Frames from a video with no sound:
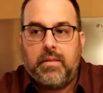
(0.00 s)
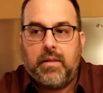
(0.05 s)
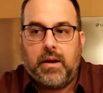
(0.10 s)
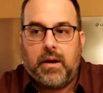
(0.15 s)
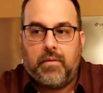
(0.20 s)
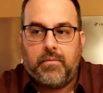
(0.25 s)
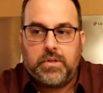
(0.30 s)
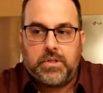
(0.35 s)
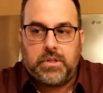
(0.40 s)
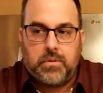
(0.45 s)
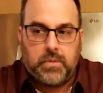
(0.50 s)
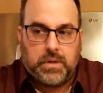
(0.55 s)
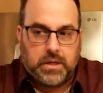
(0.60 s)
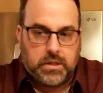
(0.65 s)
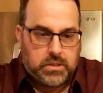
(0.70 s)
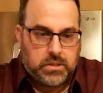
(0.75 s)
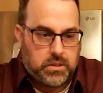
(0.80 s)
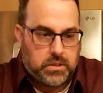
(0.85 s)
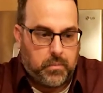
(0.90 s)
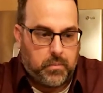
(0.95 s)
And then obviously we
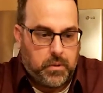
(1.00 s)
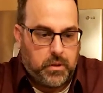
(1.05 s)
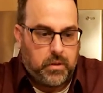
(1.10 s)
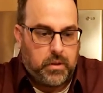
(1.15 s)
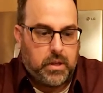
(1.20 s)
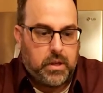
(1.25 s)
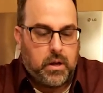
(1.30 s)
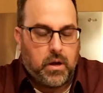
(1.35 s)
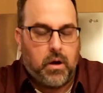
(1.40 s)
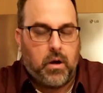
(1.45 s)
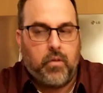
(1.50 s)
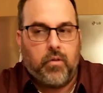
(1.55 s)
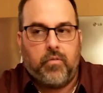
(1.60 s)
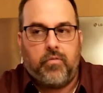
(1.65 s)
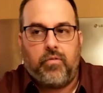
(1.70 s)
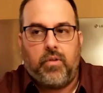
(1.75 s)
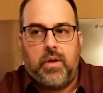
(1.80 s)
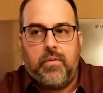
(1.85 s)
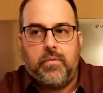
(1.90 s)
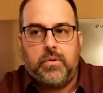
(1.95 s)
get some of the
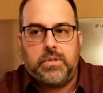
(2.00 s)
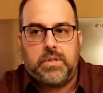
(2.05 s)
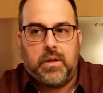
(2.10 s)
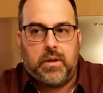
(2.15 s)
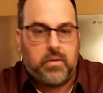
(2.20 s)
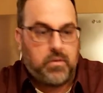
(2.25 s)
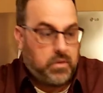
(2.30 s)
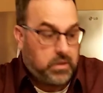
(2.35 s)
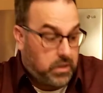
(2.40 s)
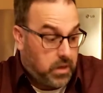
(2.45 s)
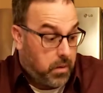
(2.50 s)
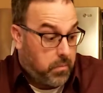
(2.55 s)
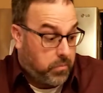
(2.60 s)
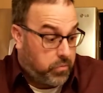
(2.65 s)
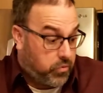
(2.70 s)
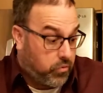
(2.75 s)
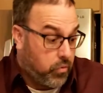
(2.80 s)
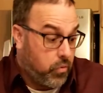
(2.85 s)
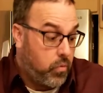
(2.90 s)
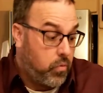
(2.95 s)
other flavors that
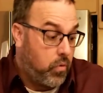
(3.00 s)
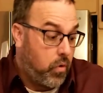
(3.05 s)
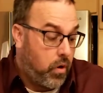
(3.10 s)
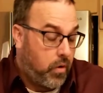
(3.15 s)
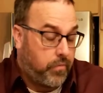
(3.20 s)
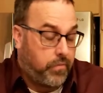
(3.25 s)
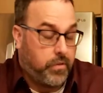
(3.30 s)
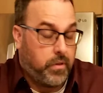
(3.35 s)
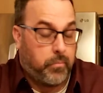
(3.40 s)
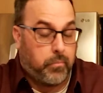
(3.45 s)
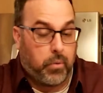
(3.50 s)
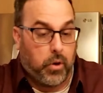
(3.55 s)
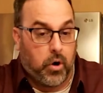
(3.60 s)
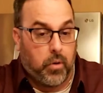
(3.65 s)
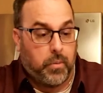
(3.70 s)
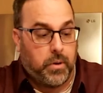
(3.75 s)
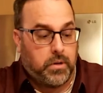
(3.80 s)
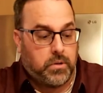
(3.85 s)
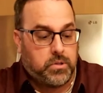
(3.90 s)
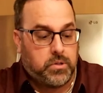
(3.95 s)
come through off of the
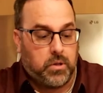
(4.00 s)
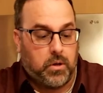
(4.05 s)
bourbon.